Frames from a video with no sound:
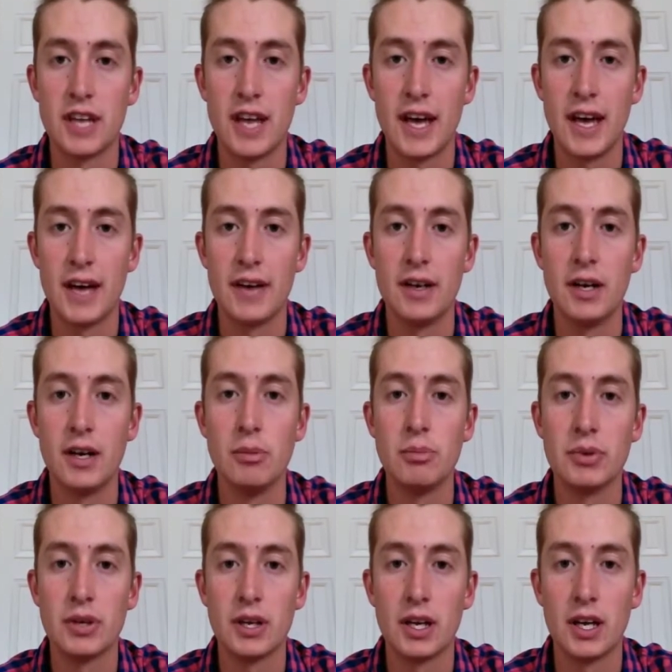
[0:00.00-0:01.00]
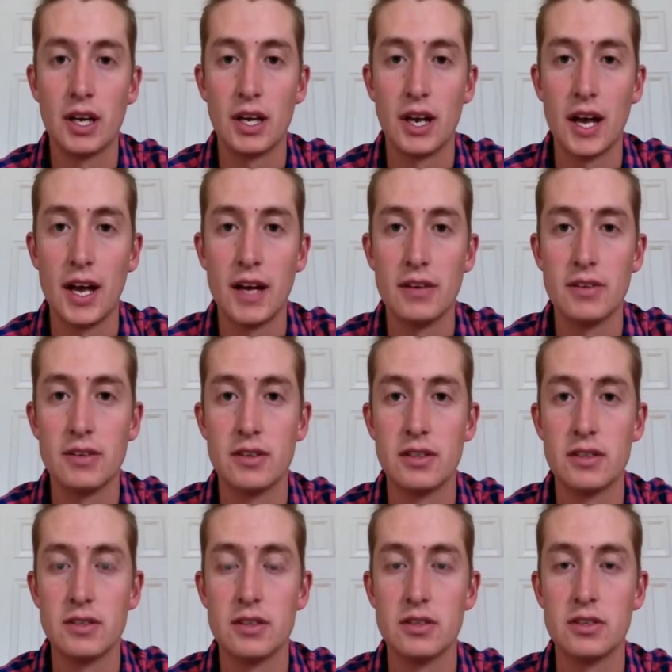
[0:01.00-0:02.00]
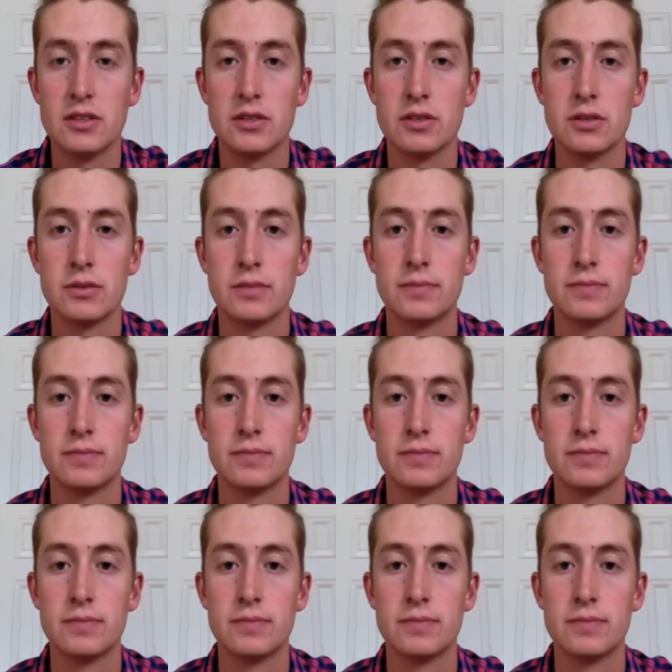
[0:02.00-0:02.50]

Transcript: add up and add to this issue.